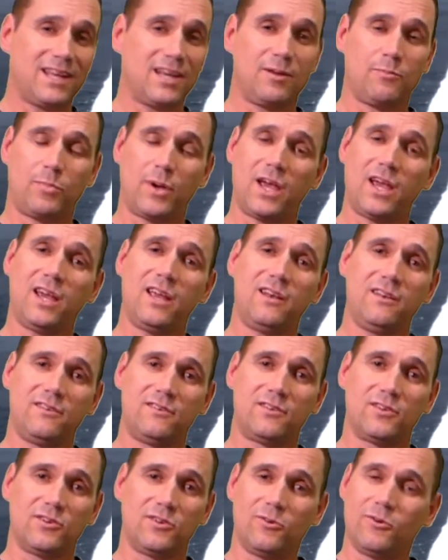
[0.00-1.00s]
getting
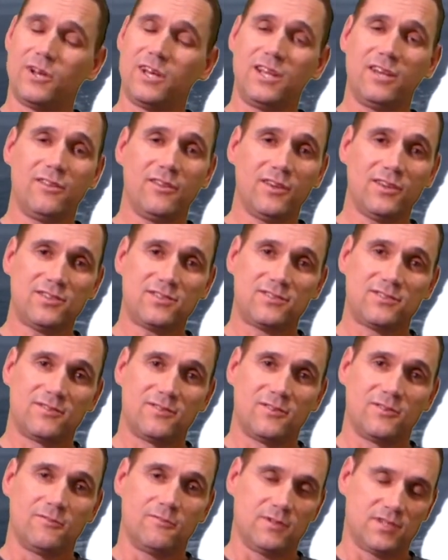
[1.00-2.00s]
paid to do any of this.
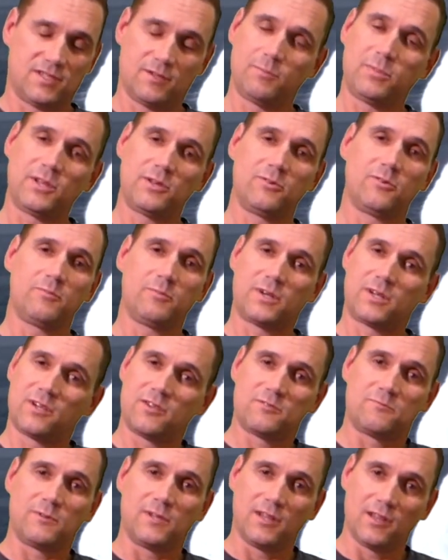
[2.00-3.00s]
We simply do it
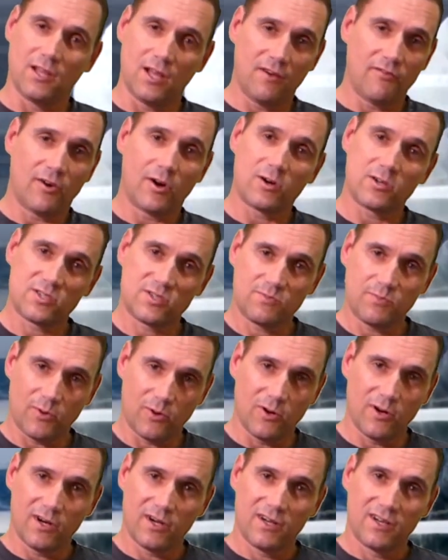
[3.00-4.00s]
because we love our
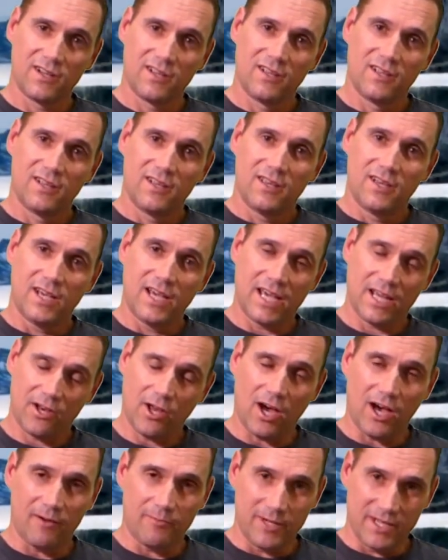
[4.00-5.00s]
sport and
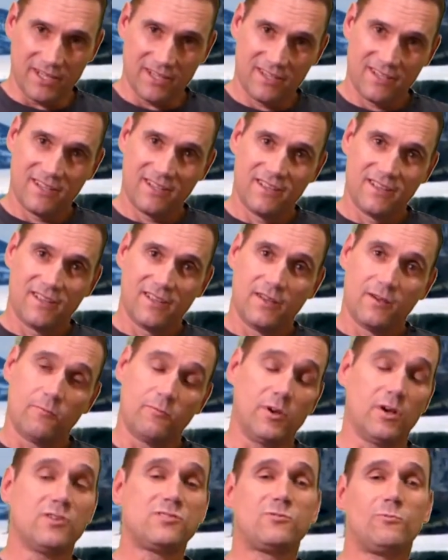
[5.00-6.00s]
hobby.
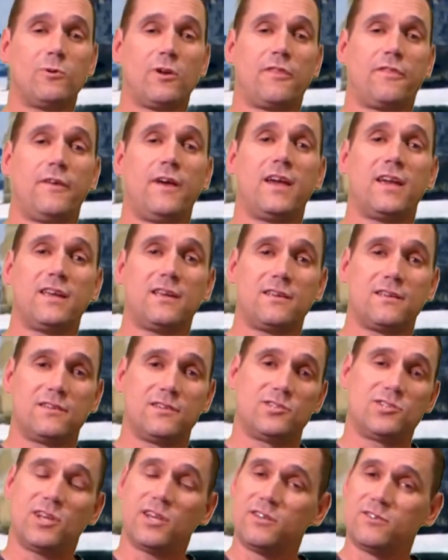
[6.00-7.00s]
We also want to thank
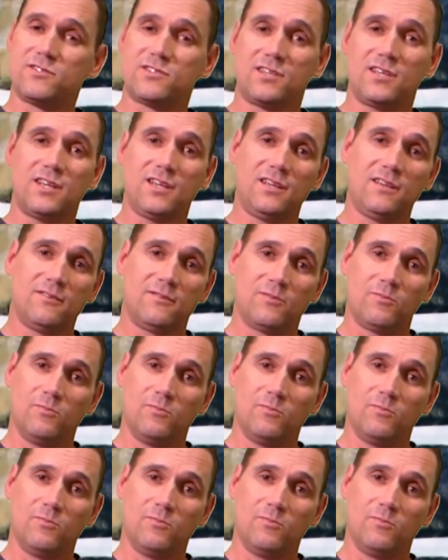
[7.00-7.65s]
JUZ,